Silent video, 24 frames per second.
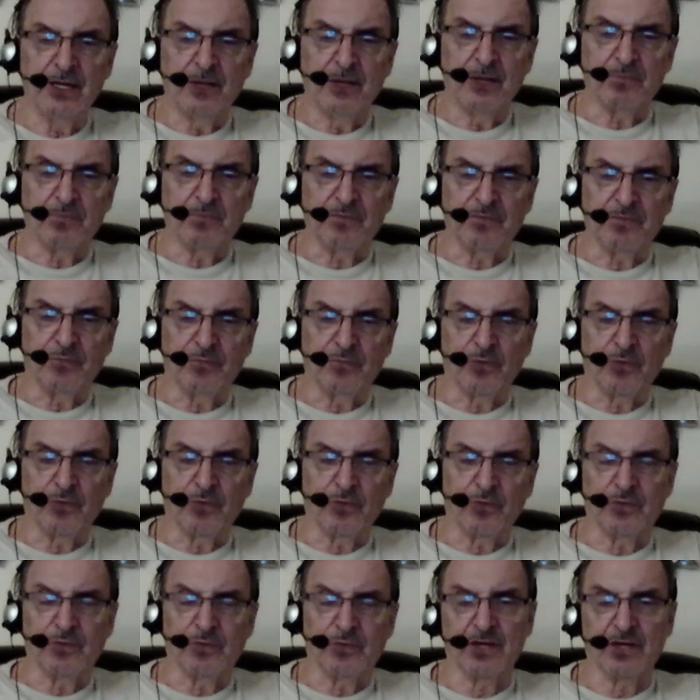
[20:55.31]
before
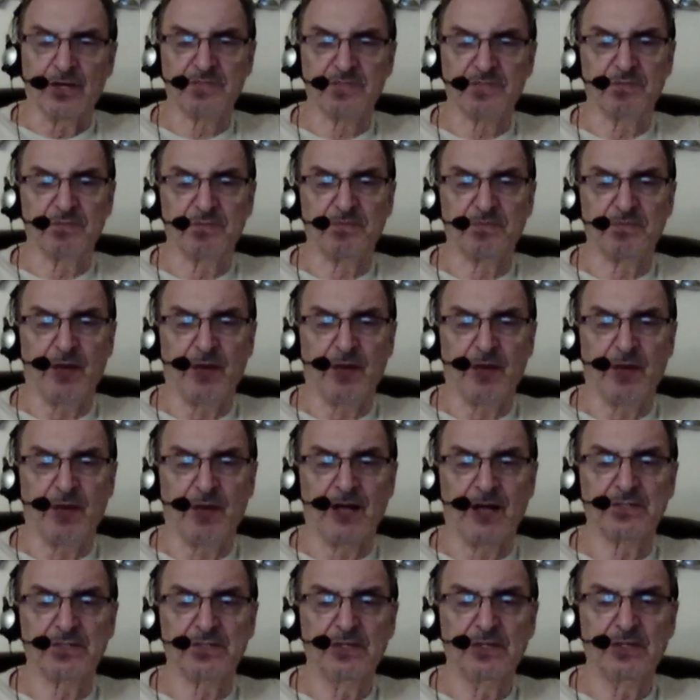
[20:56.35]
their husbands
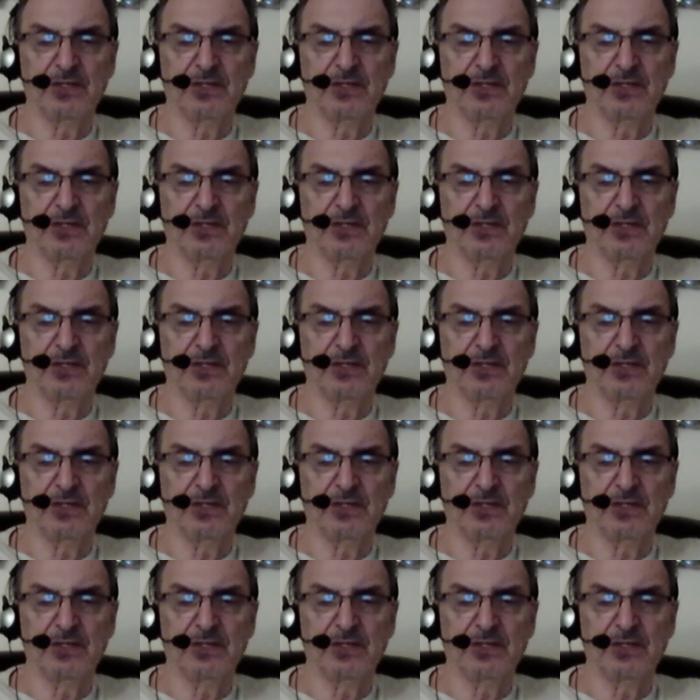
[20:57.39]
passed.